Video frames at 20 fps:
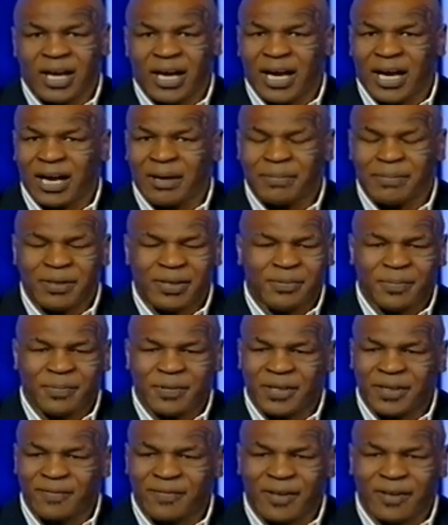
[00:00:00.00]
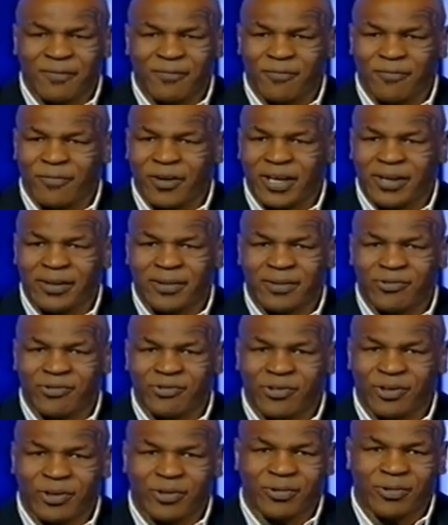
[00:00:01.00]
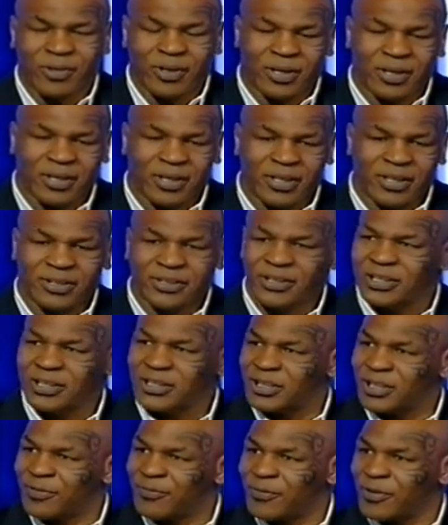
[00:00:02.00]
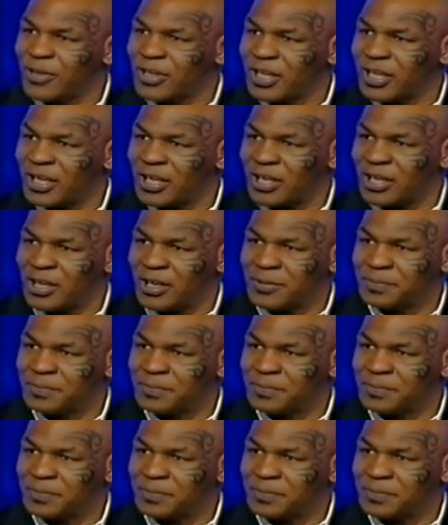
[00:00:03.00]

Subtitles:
I just believe that race is just an insignificant